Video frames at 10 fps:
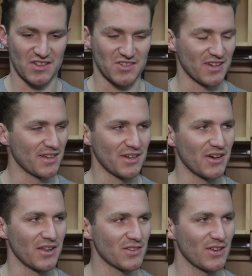that's not going to
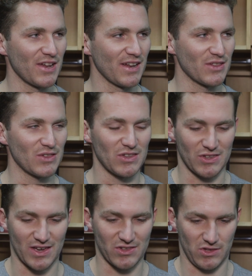cut it tonight against
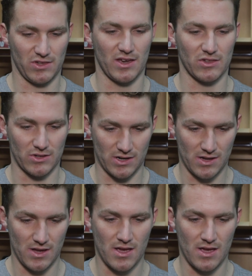these guys. These guys are